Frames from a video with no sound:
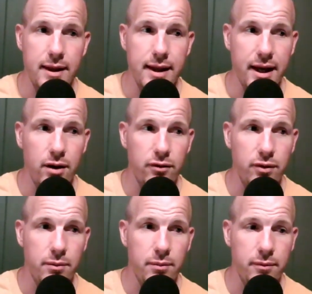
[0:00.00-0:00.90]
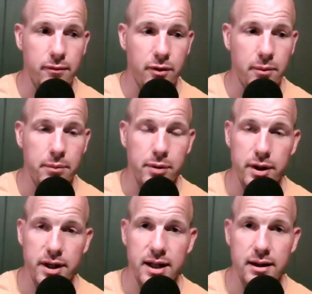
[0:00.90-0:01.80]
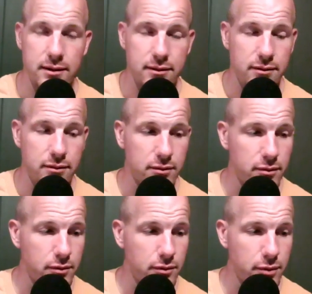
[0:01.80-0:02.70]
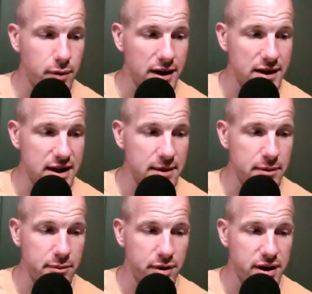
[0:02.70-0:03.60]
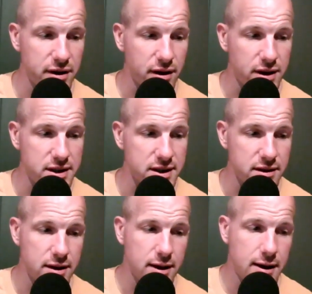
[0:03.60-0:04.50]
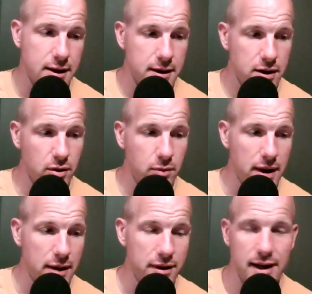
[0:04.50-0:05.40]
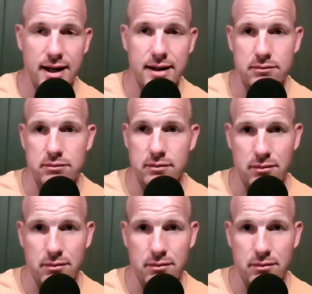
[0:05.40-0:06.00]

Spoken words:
they go from pretty deep and pretty dark to, you know, maybe not